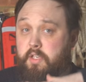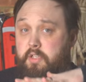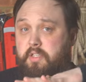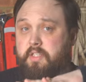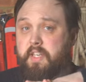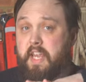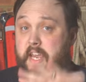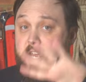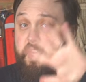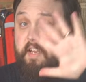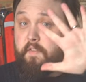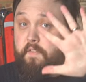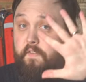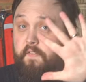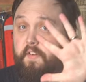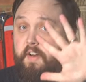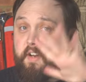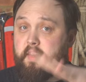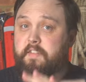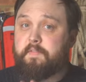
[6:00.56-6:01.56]
you just hang at
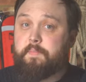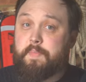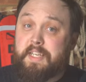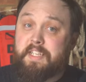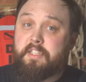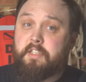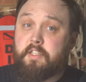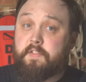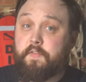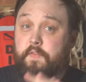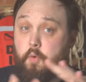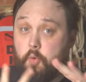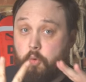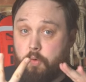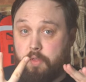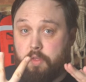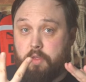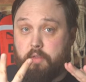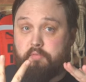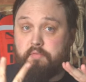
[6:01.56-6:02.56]
5 meters for
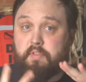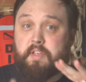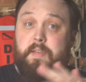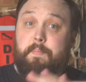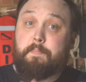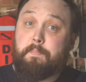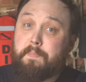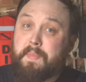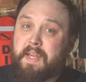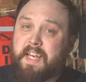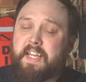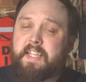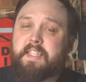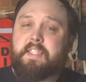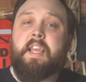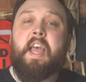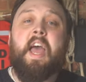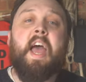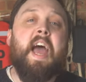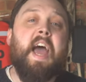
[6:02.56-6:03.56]
3 minutes,